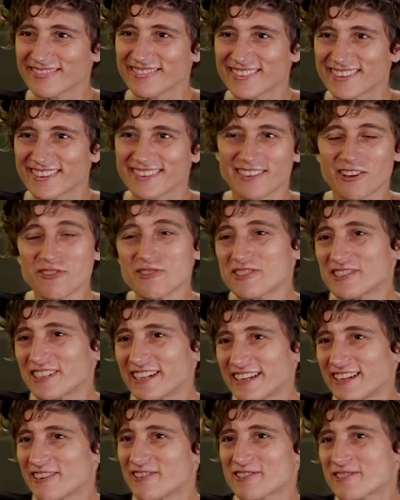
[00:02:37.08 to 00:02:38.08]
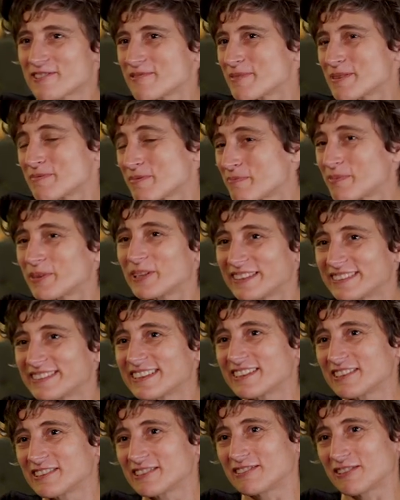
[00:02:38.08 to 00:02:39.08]
socially, also maybe
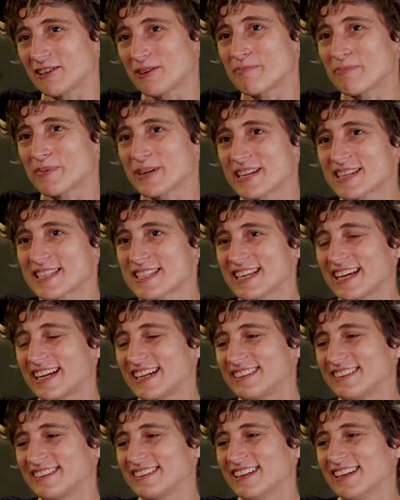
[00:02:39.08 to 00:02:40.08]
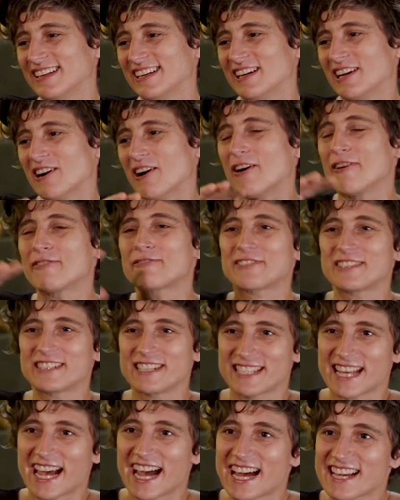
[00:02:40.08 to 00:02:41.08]
political topics, and often
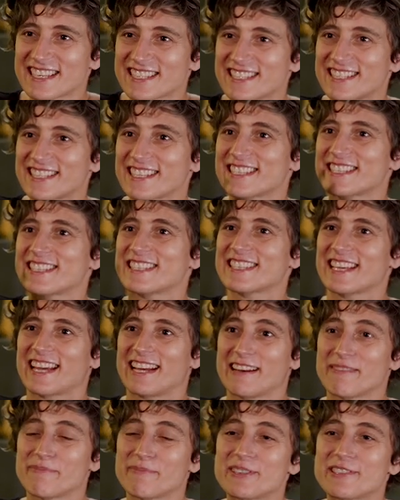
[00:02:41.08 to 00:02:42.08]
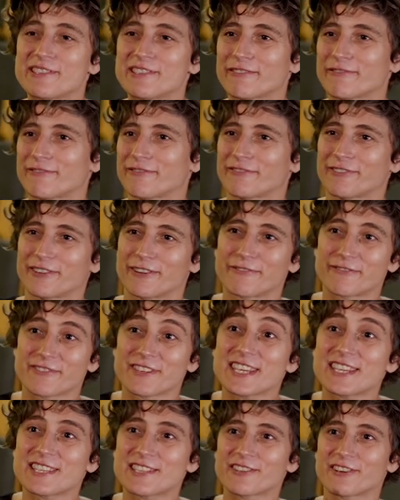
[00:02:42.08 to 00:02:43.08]
it has this element of
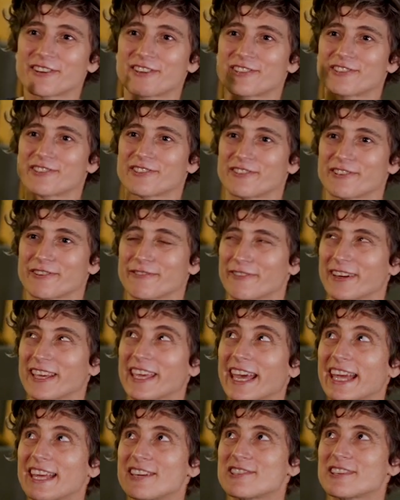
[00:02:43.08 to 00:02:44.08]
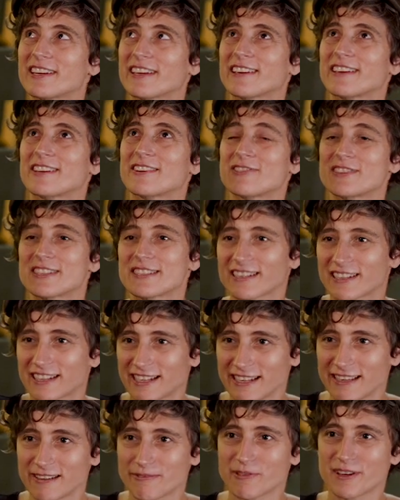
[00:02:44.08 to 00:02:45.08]
research or of engaging
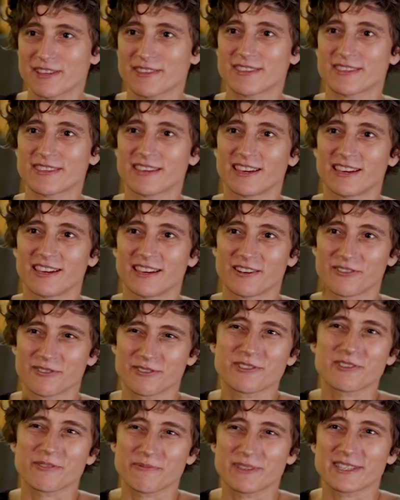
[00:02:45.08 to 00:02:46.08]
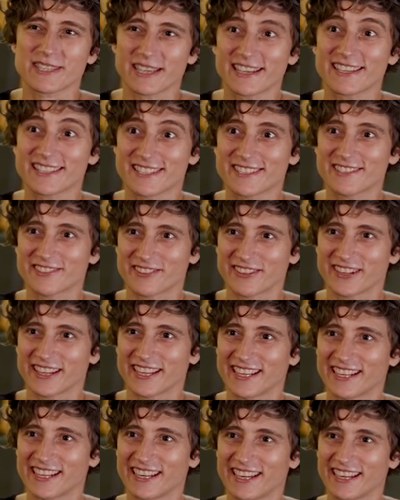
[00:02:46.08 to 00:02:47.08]
critically with also with
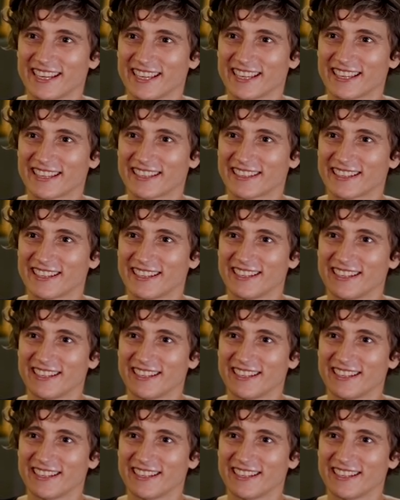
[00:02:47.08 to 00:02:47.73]
history. Like